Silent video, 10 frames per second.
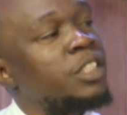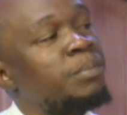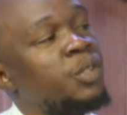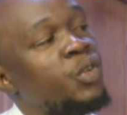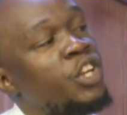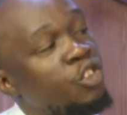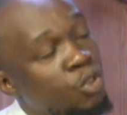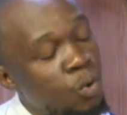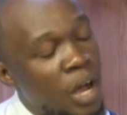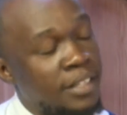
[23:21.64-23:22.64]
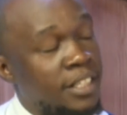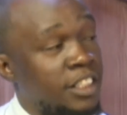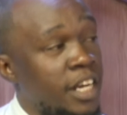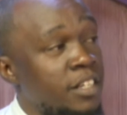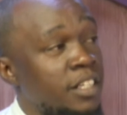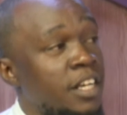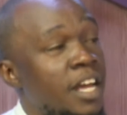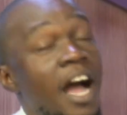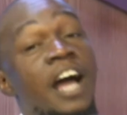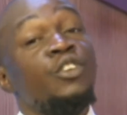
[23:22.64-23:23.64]
between you as a child
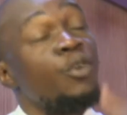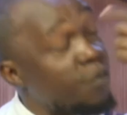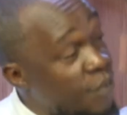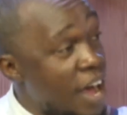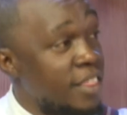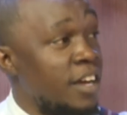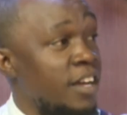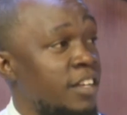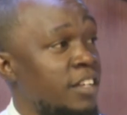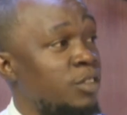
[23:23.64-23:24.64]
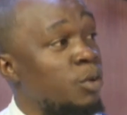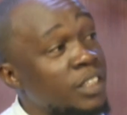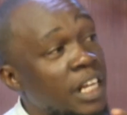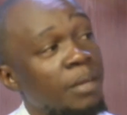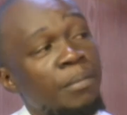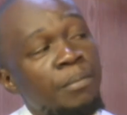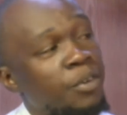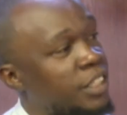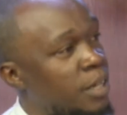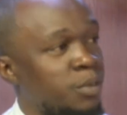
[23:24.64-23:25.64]
and your father. Okay. Those are the
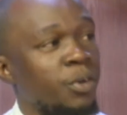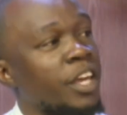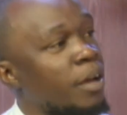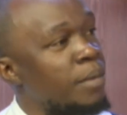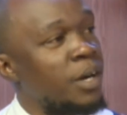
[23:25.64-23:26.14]
memories I'm talking about.